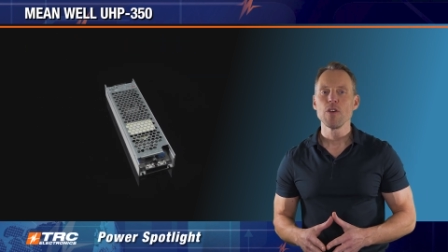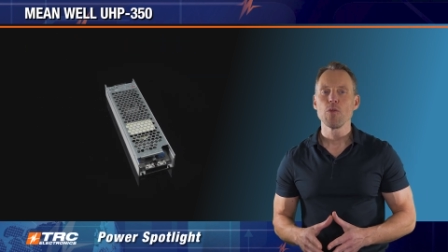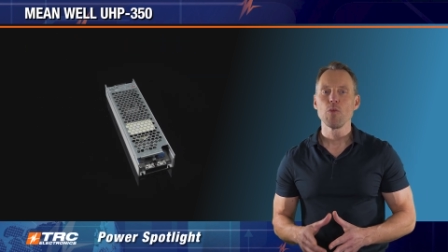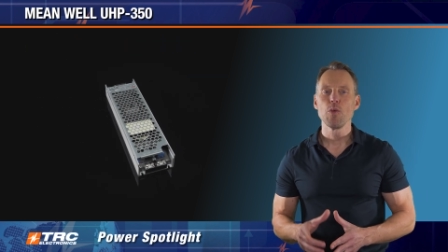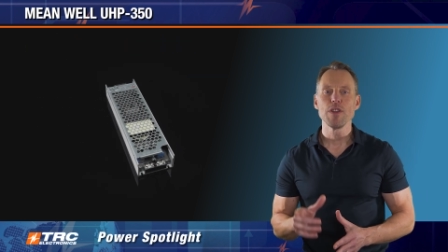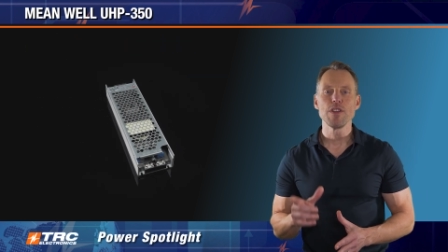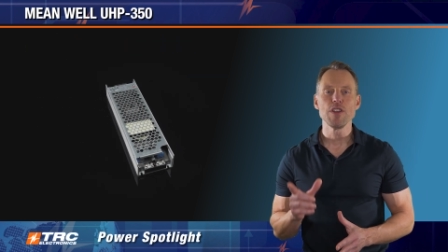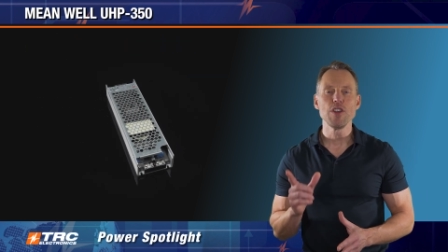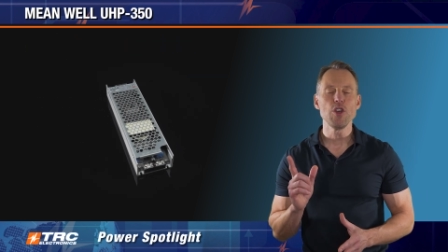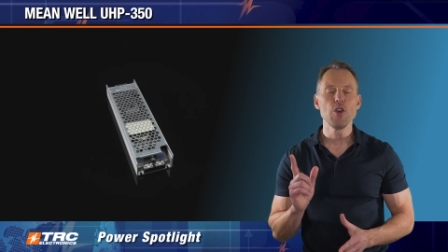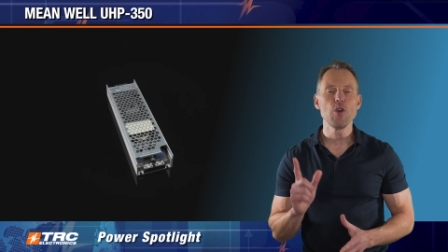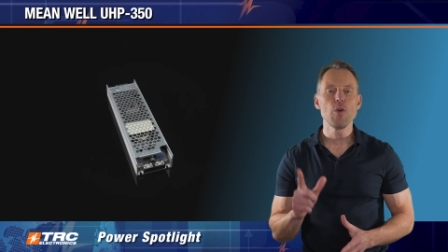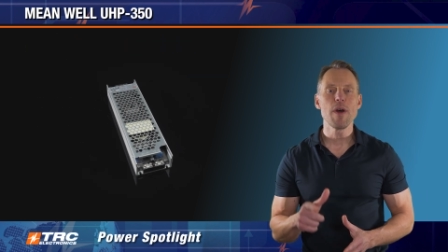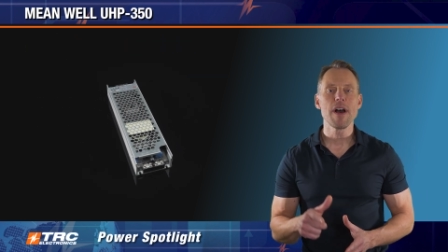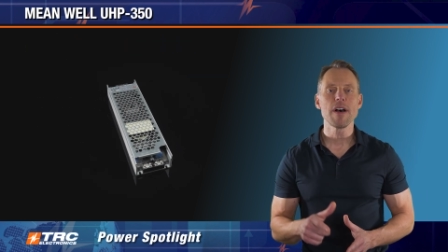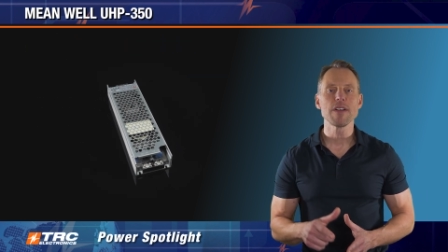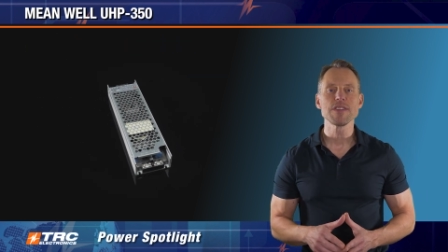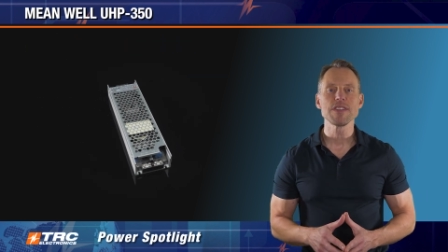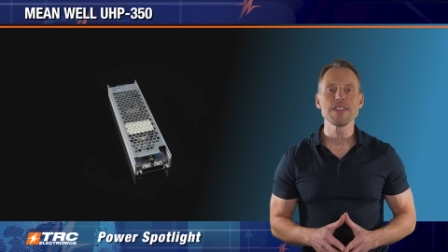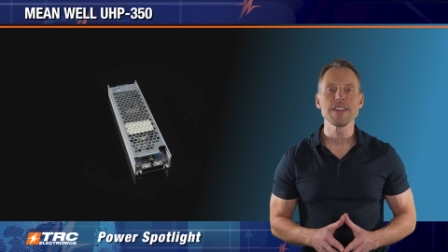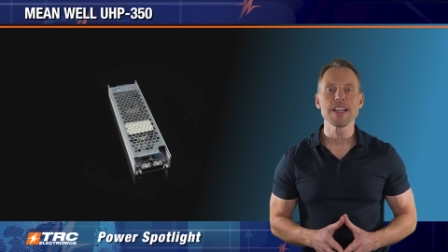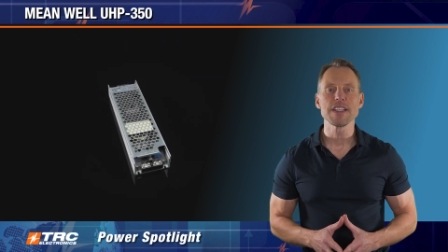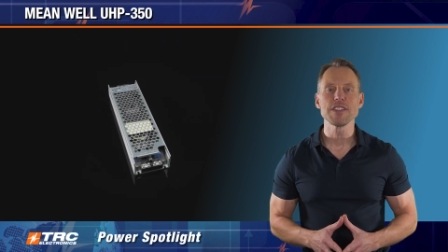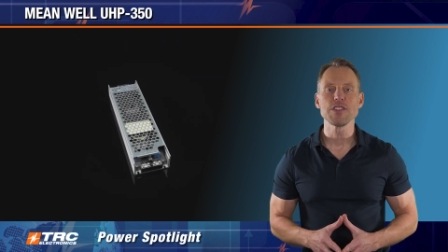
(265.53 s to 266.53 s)
with UL
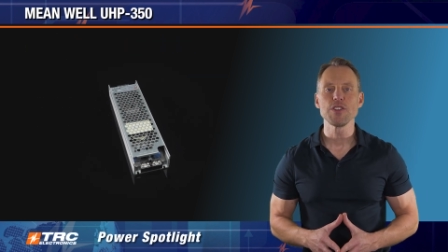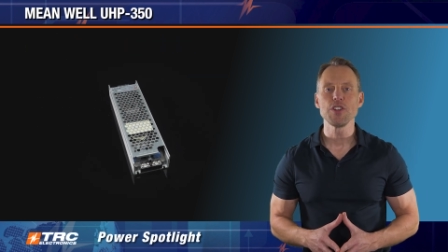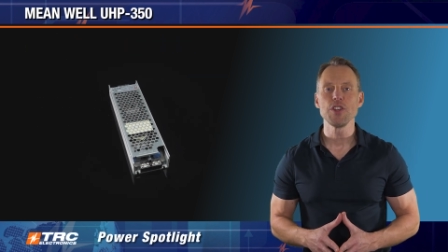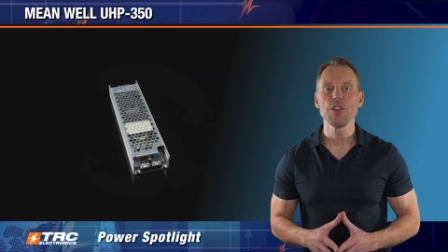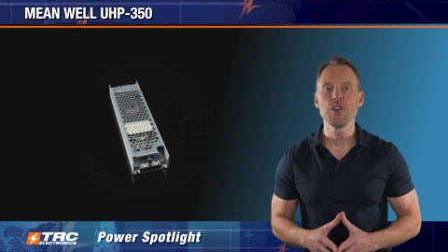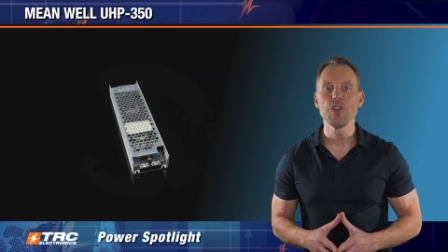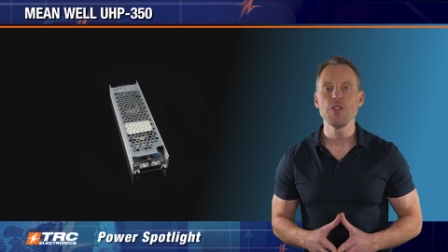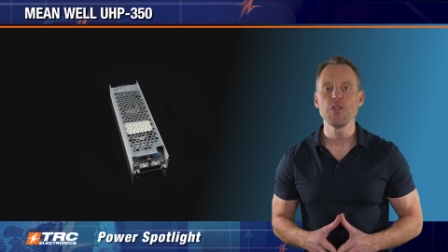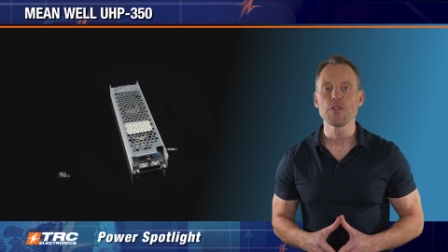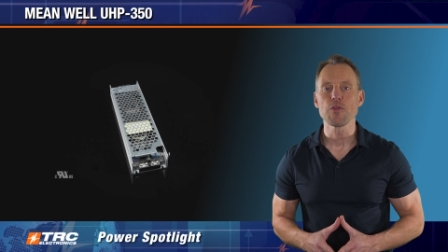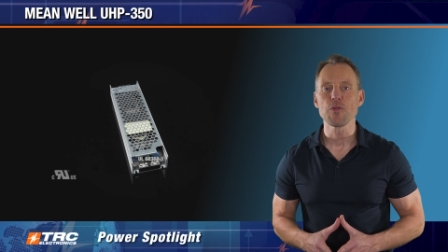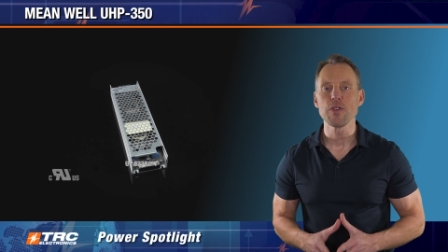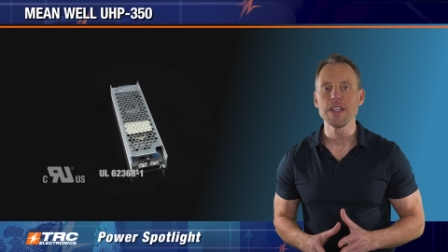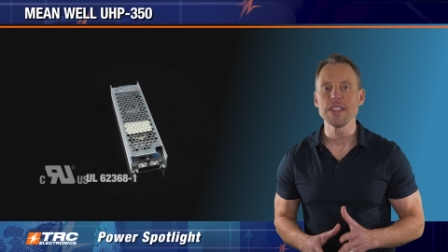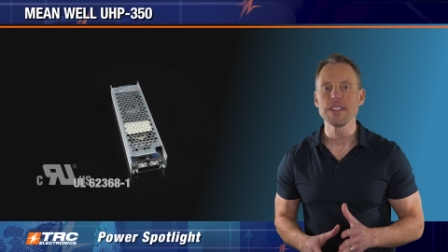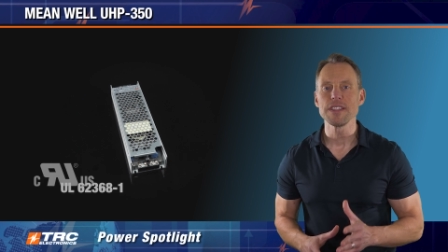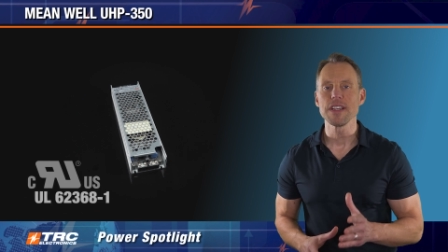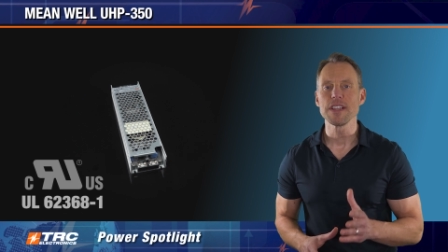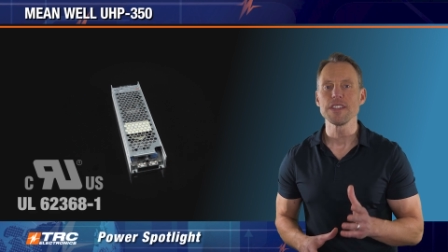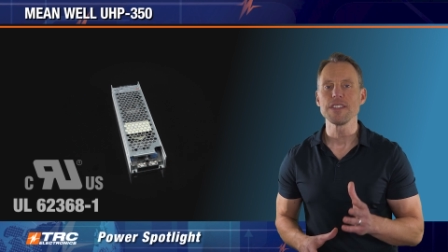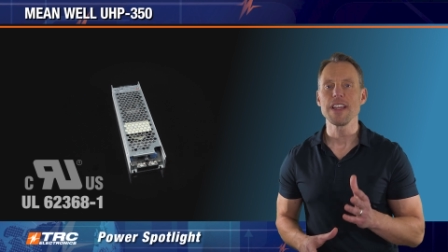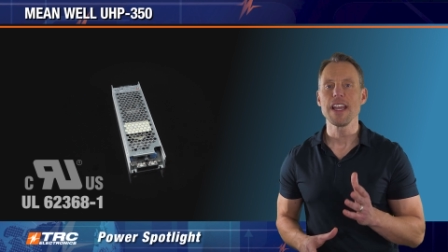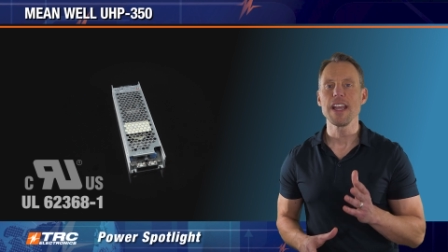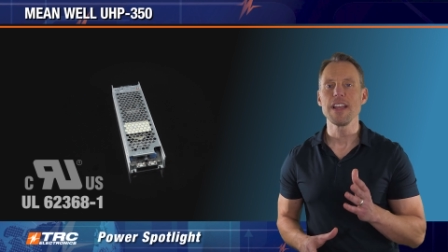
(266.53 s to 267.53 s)

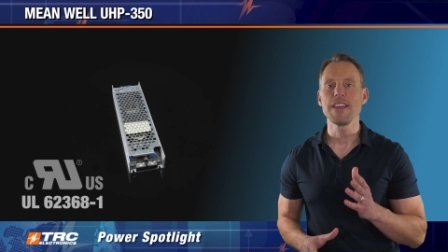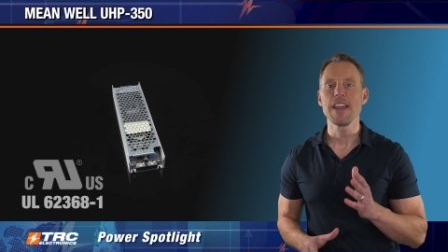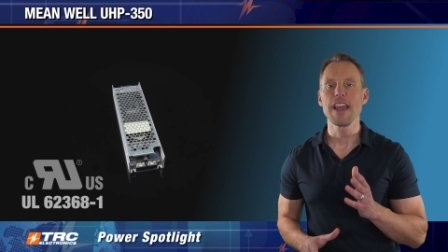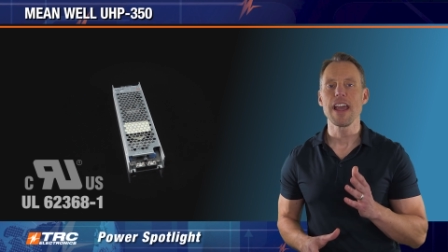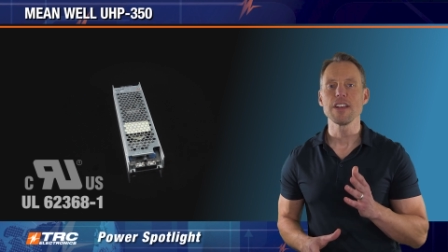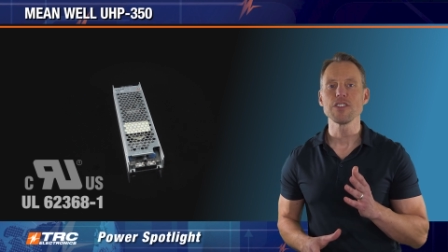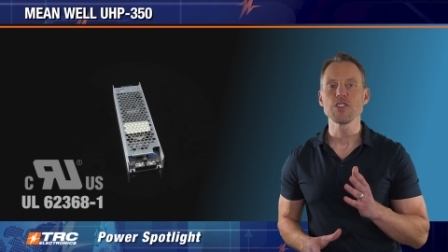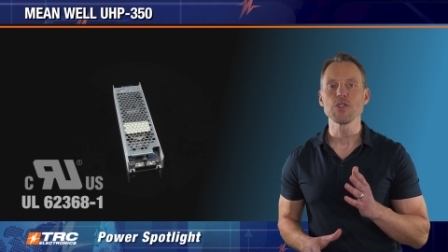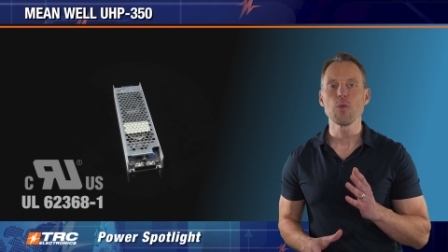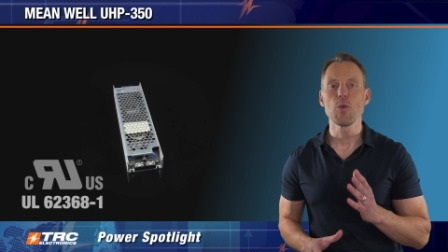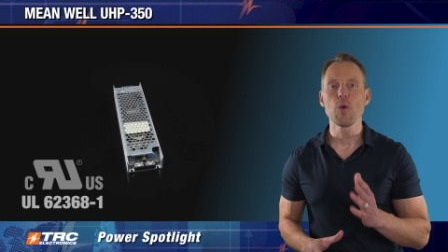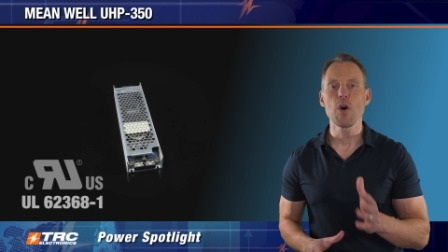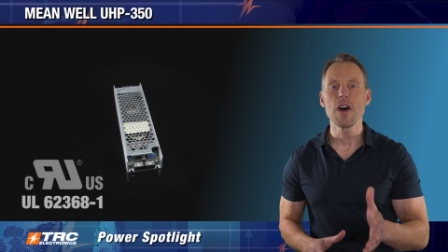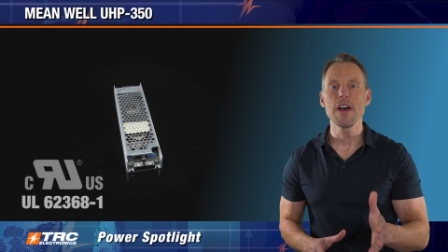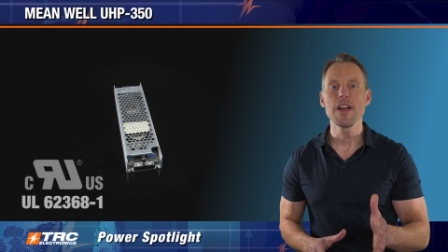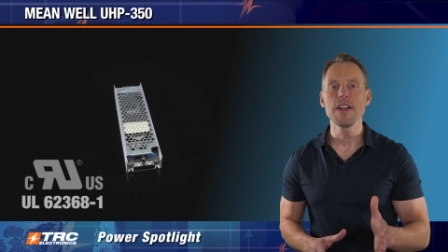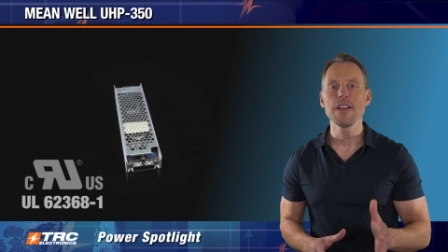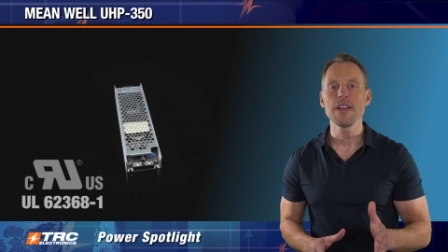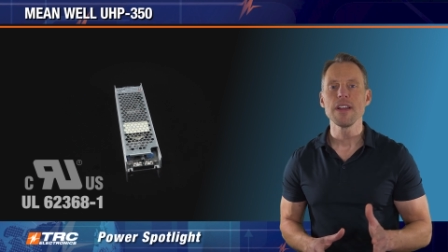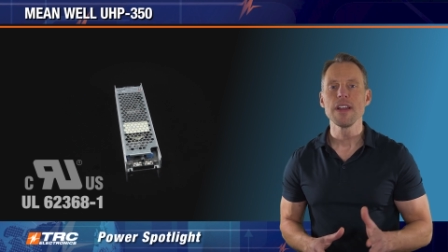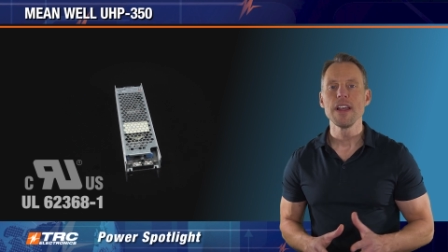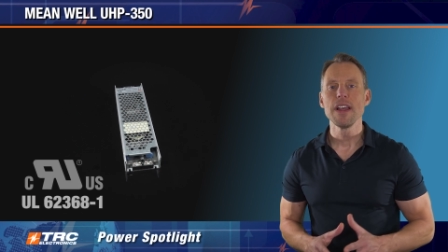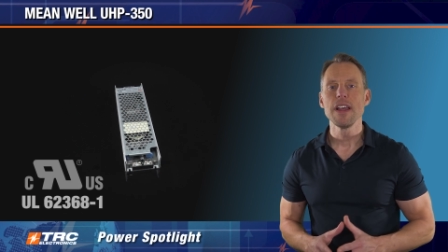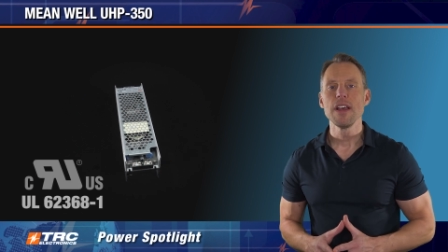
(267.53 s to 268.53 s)

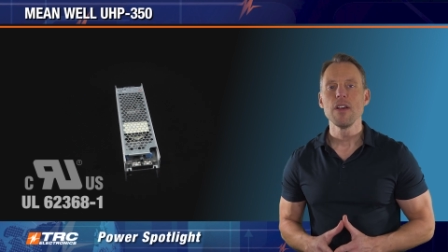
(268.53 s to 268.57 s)
62368-1,